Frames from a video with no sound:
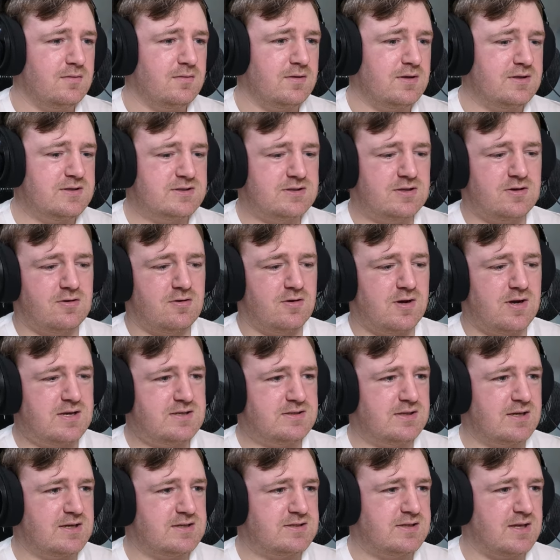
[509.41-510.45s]
He's
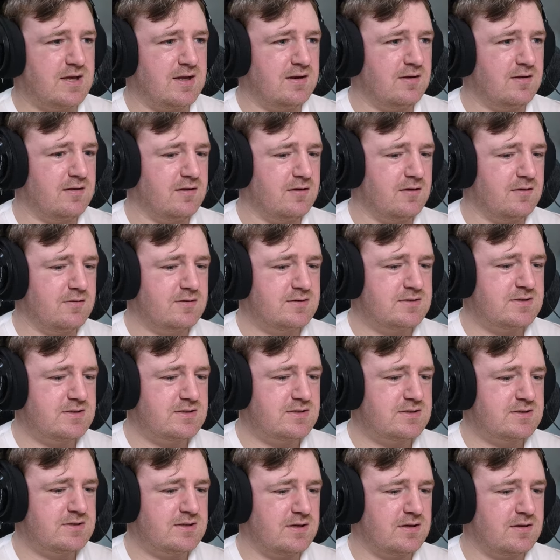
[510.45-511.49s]
crazy exciting, man. This
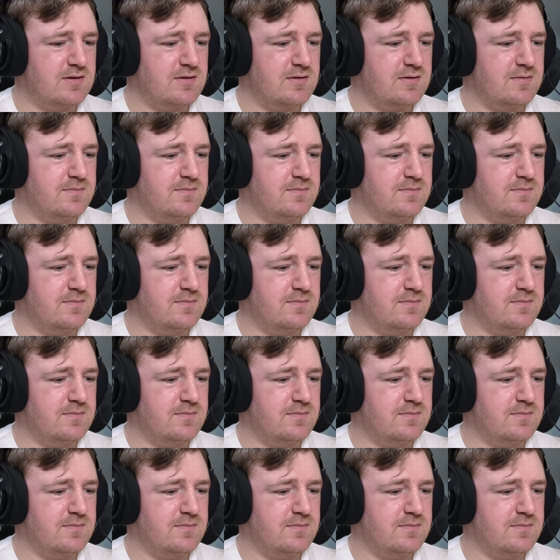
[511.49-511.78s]
is sick.